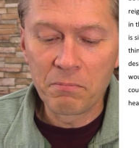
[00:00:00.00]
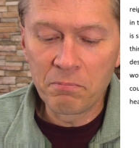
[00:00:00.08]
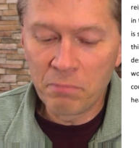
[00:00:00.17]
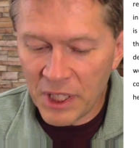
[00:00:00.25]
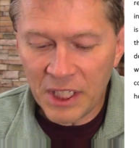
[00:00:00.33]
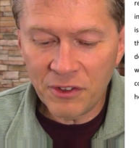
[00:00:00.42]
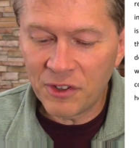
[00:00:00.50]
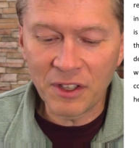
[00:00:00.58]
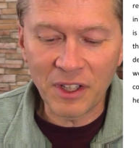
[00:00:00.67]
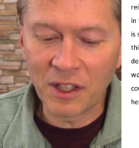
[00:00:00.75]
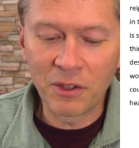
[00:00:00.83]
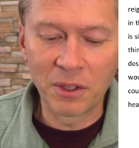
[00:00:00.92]
But he says,
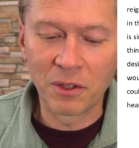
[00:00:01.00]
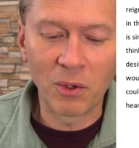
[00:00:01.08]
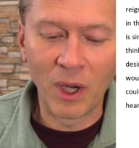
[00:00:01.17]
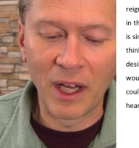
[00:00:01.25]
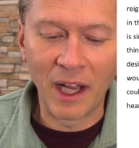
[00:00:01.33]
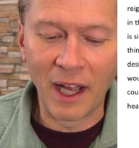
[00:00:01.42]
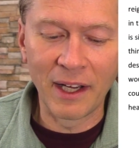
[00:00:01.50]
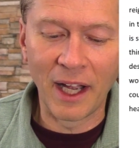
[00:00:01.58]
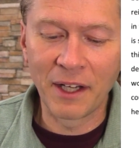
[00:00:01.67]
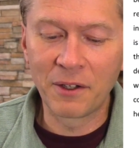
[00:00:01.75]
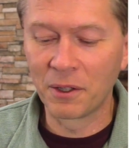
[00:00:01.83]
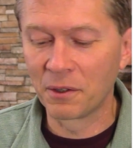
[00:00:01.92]
I couldn't
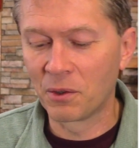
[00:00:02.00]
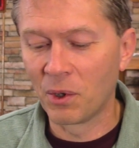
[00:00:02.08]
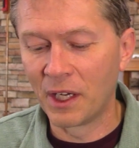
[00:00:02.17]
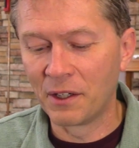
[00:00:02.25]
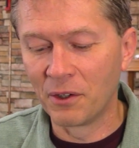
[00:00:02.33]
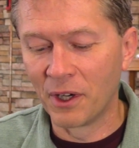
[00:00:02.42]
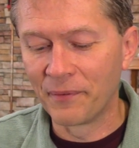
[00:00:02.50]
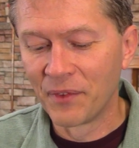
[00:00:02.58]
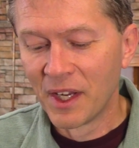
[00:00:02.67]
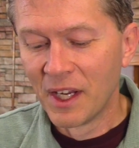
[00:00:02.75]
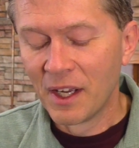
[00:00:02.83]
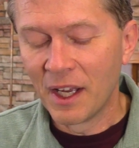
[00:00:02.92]
quite do it.
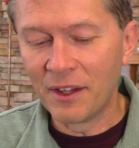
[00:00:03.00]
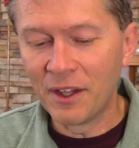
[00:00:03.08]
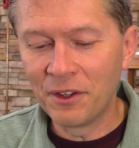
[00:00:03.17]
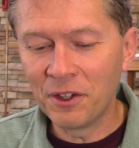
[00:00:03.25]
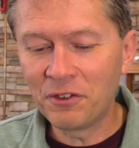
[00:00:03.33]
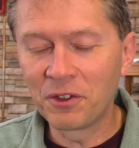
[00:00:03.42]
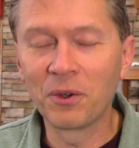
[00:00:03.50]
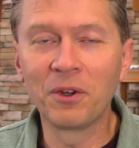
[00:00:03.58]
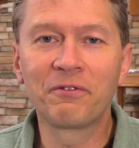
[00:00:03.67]
There's an old